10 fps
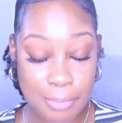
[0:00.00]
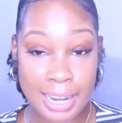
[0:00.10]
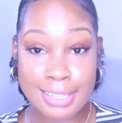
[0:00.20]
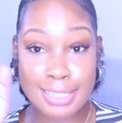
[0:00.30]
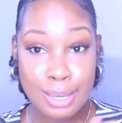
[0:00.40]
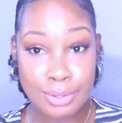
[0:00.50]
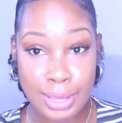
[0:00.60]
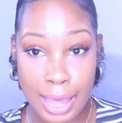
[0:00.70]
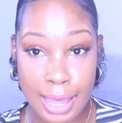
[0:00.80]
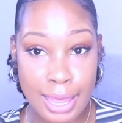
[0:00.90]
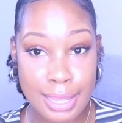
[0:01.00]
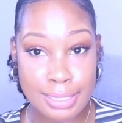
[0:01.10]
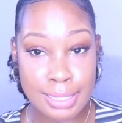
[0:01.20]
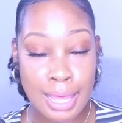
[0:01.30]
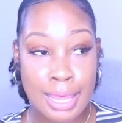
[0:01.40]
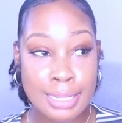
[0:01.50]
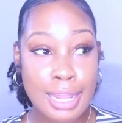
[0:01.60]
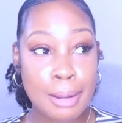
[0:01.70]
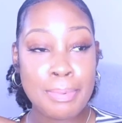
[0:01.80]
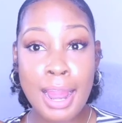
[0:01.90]
When I tell you guys,
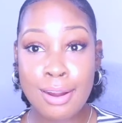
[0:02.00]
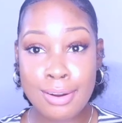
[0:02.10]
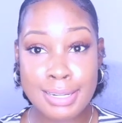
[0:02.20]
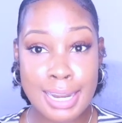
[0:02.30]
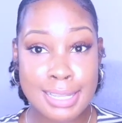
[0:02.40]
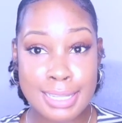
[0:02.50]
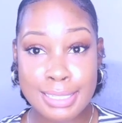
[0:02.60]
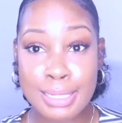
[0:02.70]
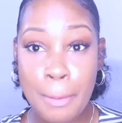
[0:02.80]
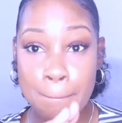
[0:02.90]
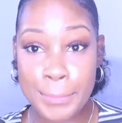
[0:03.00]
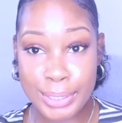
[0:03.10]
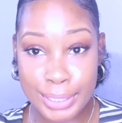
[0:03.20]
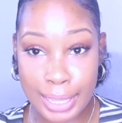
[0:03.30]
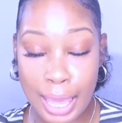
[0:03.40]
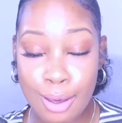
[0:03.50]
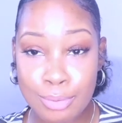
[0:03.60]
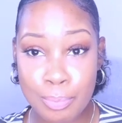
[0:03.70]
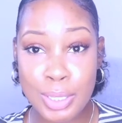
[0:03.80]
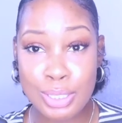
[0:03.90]
that prioritization book
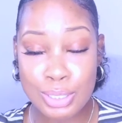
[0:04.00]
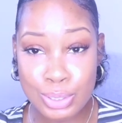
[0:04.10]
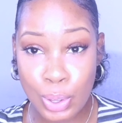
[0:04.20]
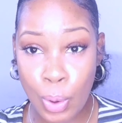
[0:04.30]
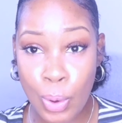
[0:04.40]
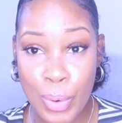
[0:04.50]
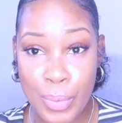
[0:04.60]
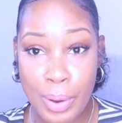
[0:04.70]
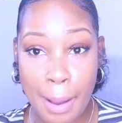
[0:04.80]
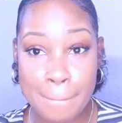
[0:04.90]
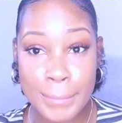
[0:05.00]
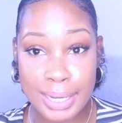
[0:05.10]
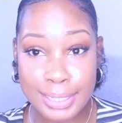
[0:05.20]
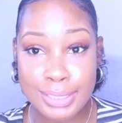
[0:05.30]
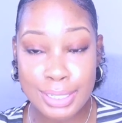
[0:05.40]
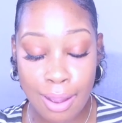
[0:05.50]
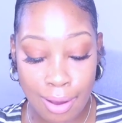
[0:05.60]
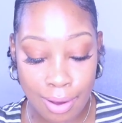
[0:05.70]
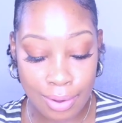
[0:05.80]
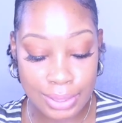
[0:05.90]
helped me so much,
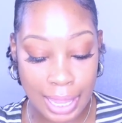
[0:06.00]
y'all.